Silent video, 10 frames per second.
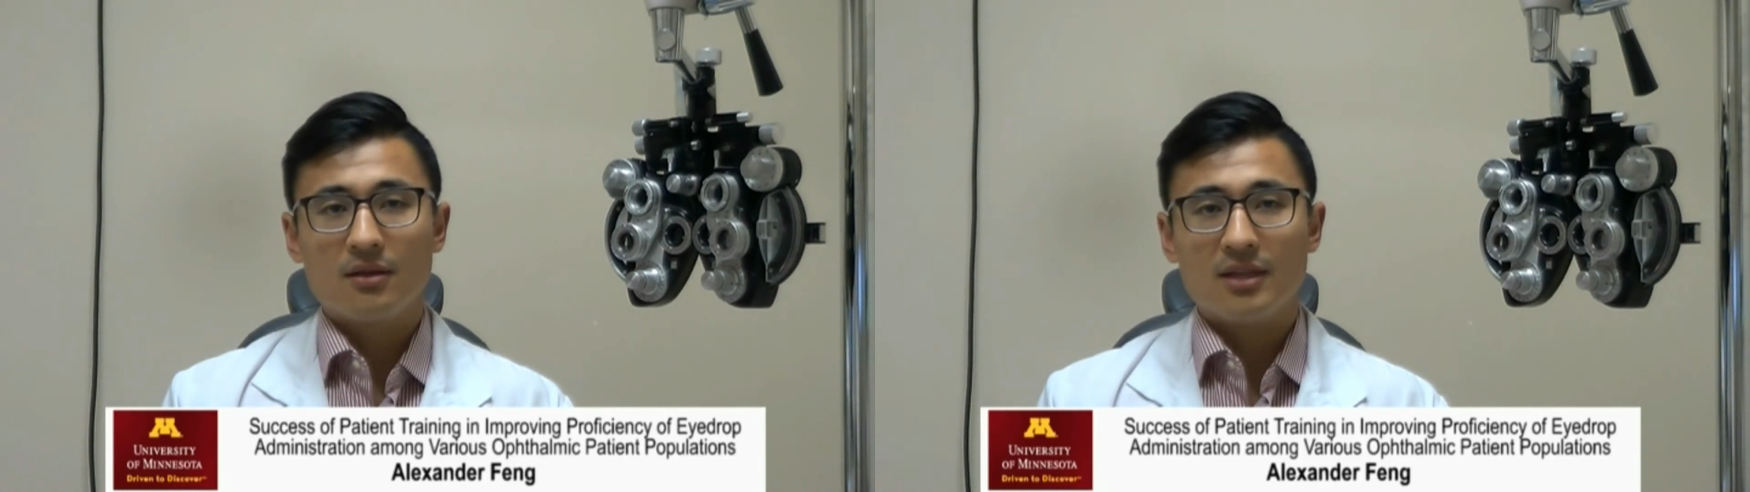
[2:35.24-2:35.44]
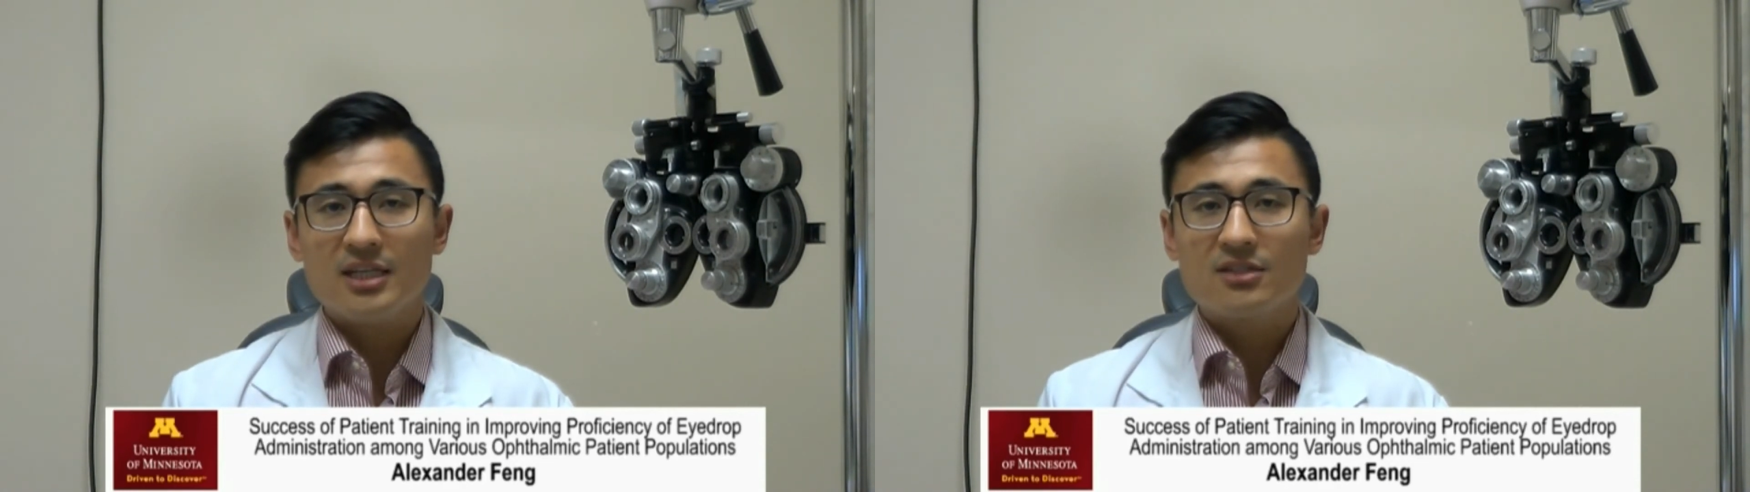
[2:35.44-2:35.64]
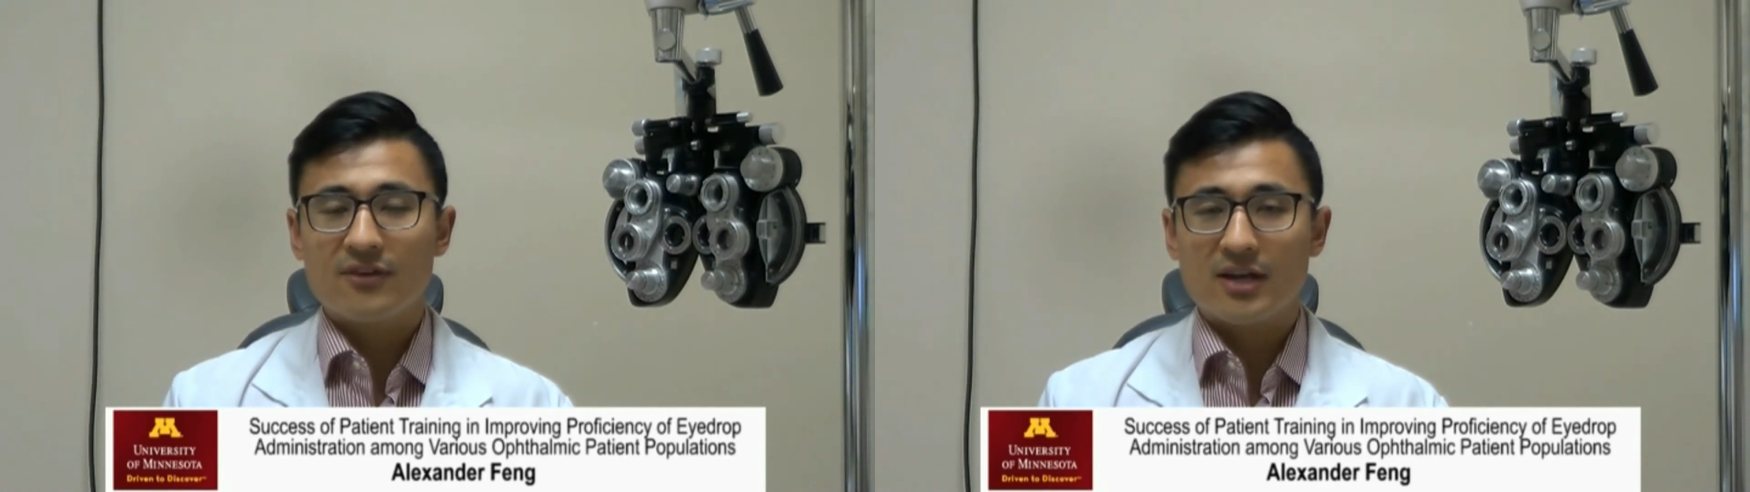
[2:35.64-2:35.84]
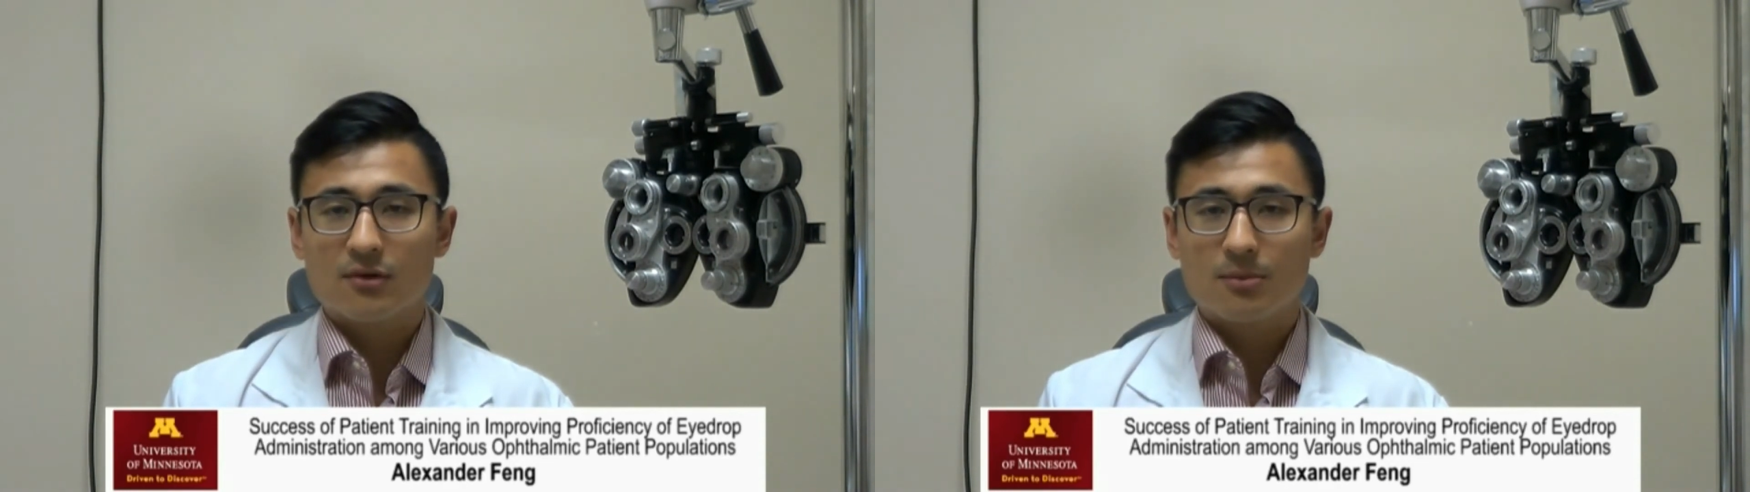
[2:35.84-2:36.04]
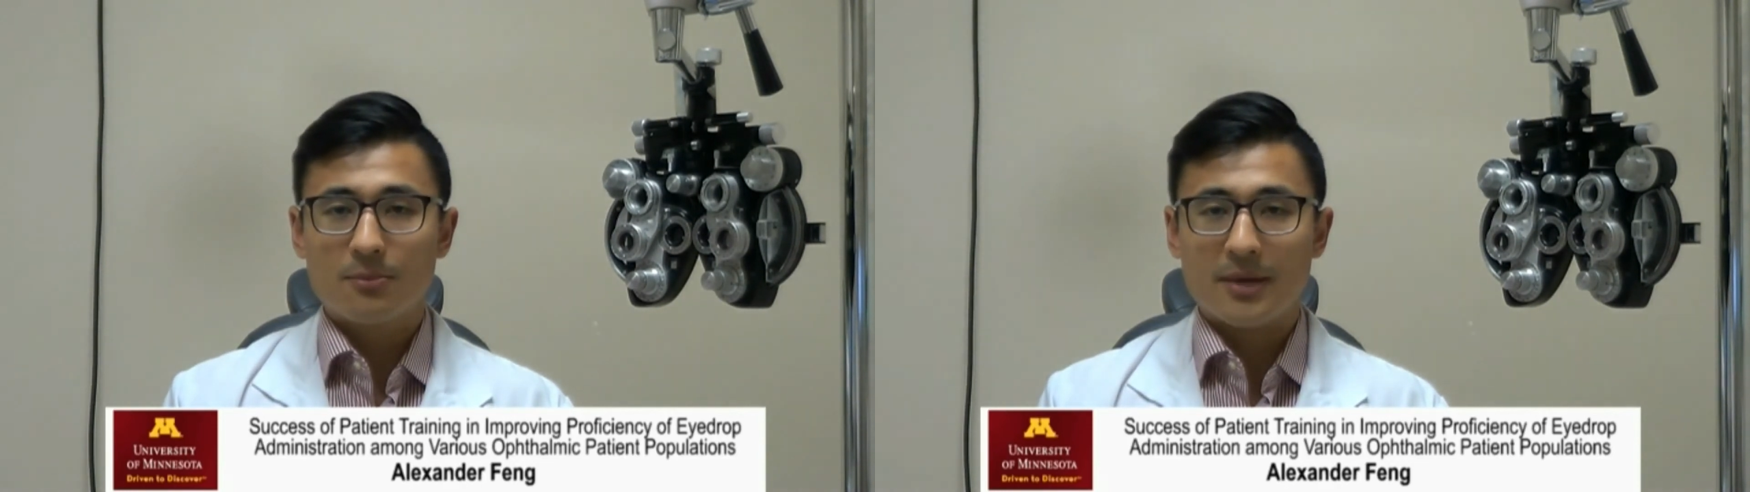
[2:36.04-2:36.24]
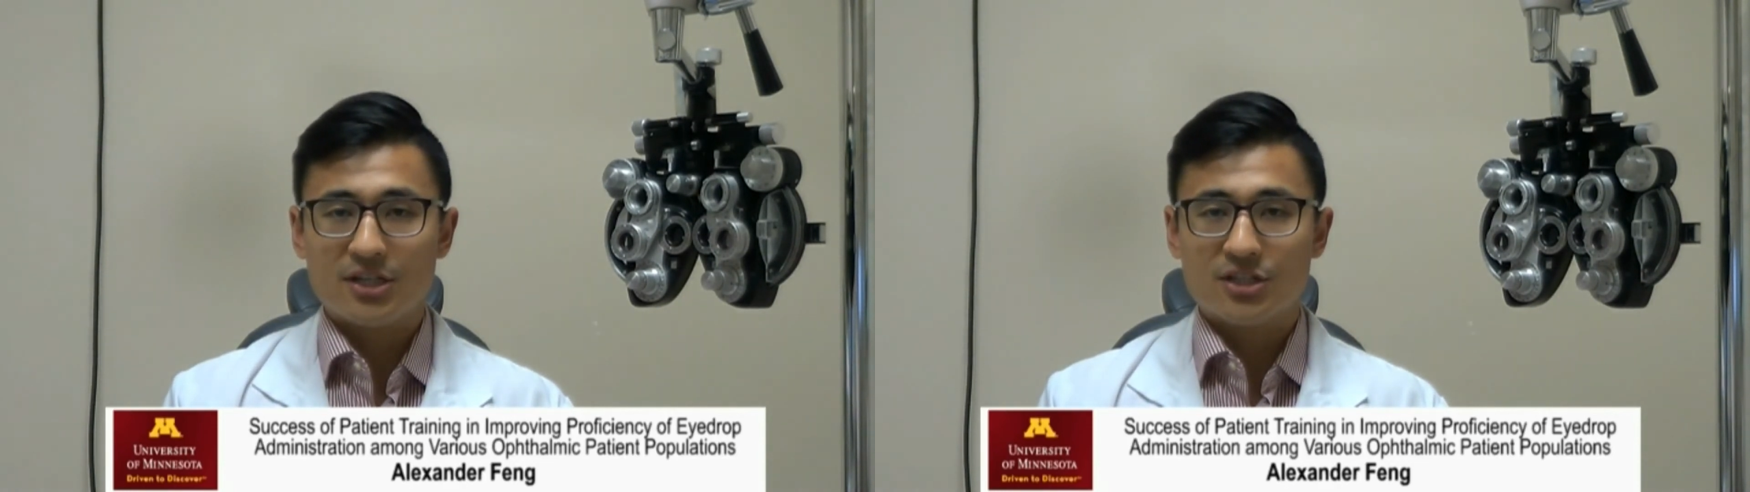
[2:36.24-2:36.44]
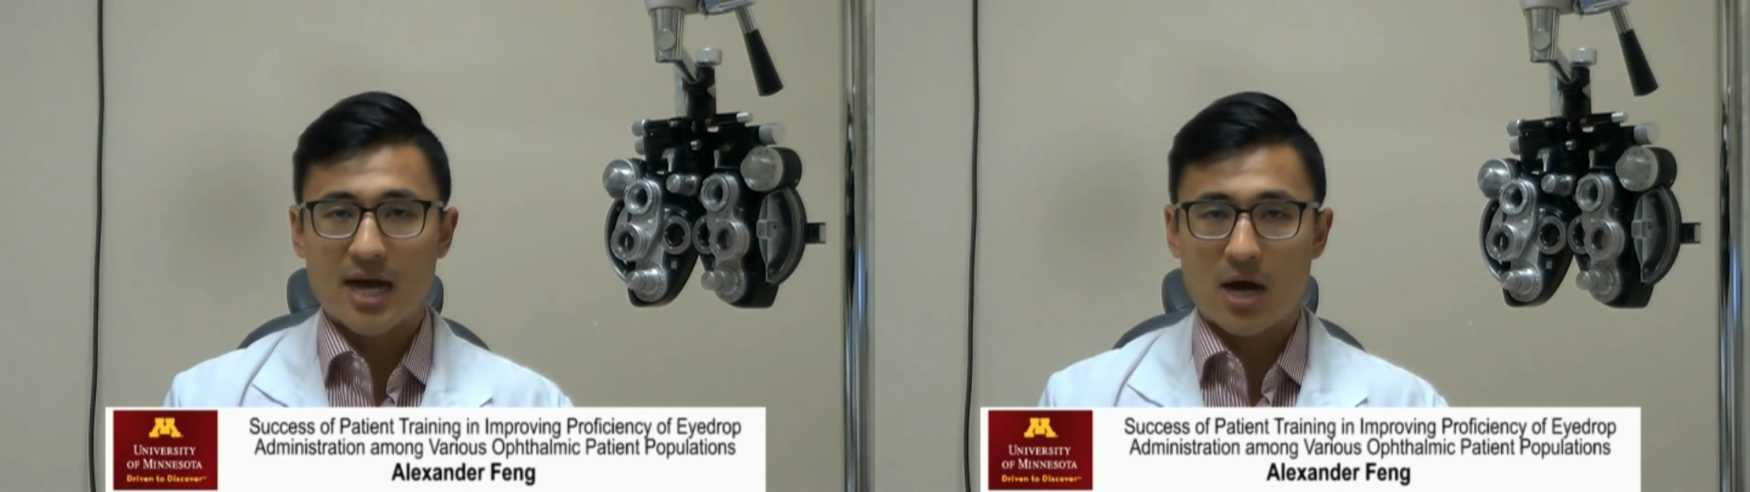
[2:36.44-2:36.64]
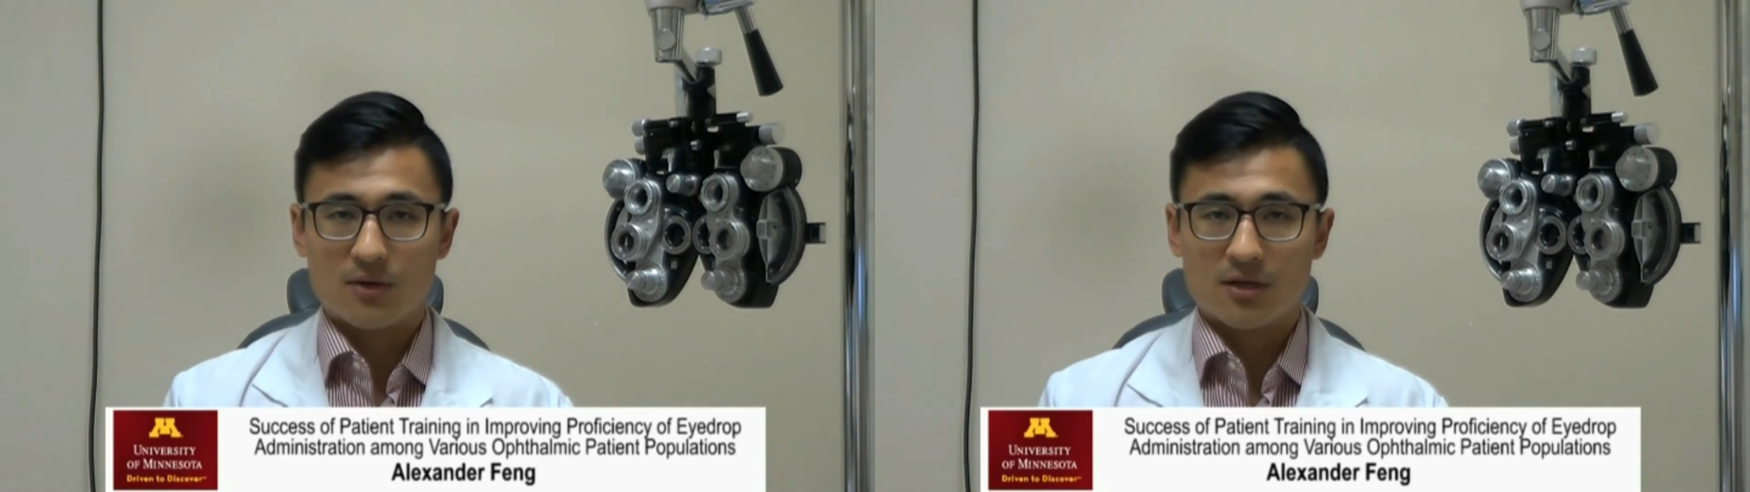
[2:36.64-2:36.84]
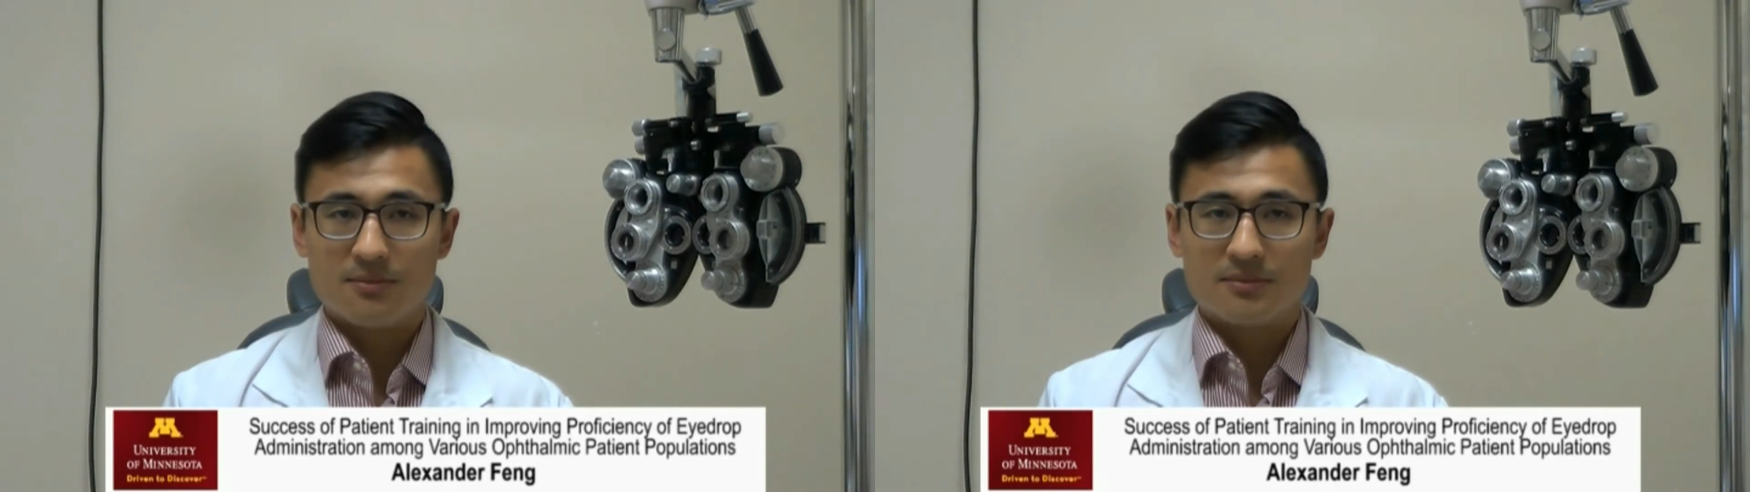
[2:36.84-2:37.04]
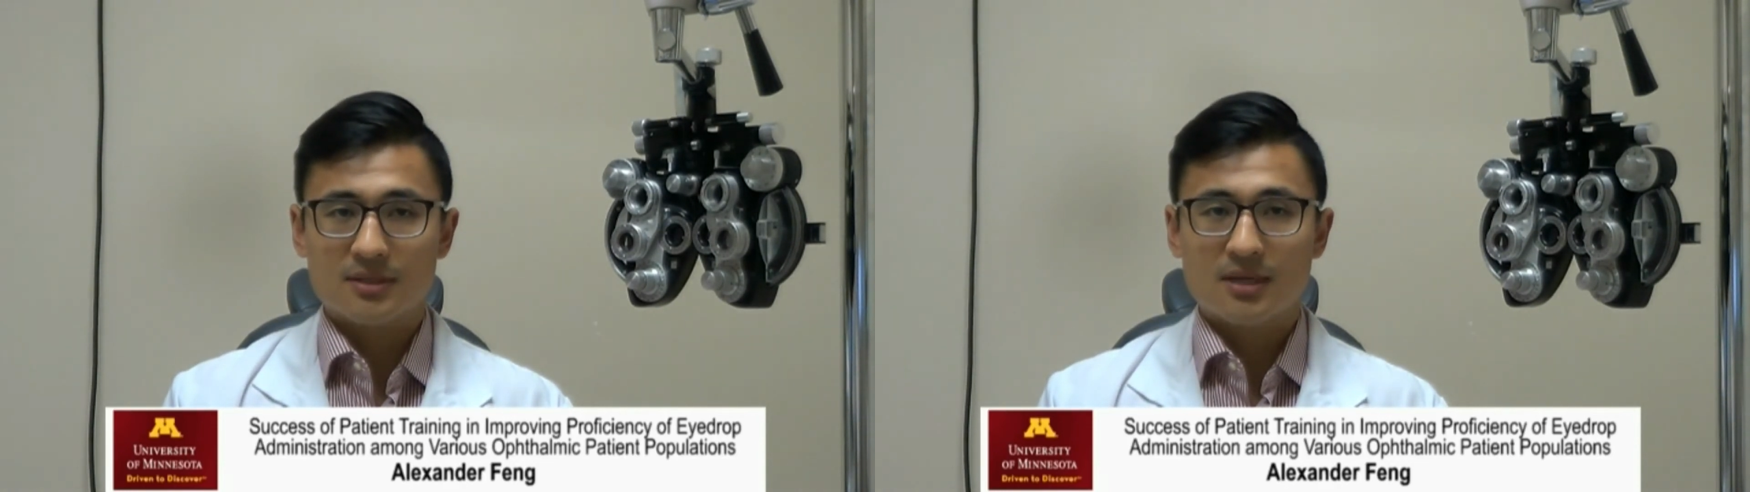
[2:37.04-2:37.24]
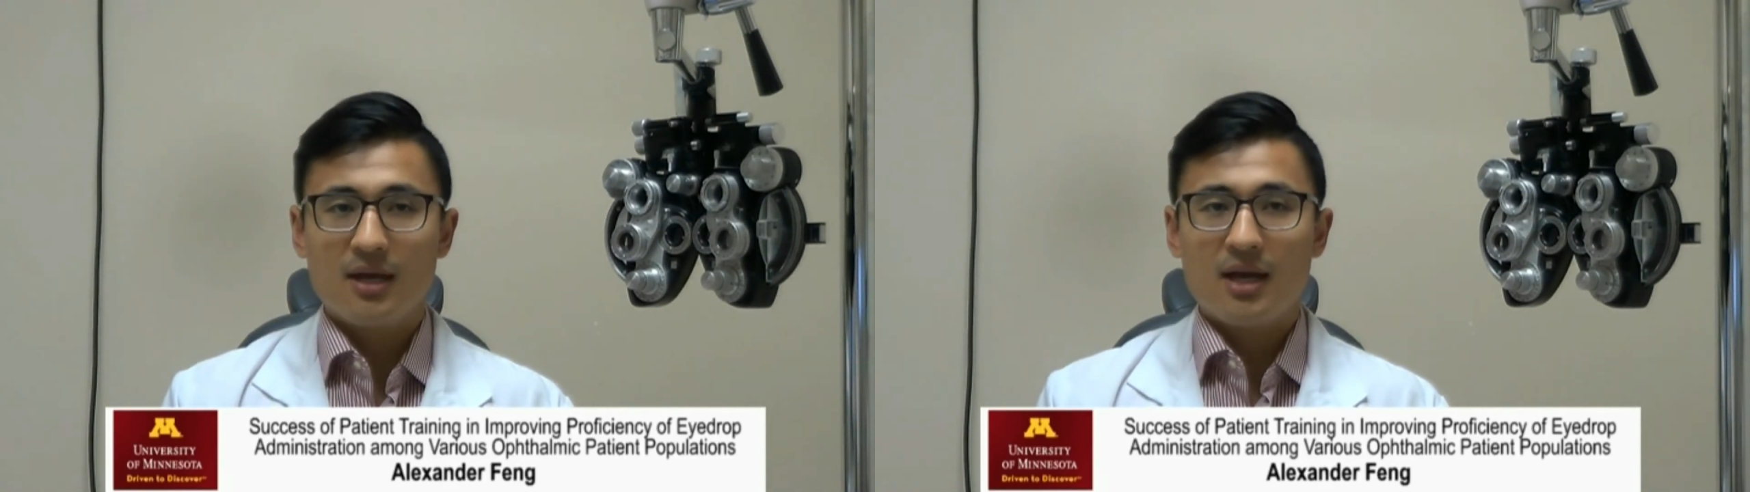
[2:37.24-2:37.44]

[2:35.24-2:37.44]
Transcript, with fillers: These favorable patient outcomes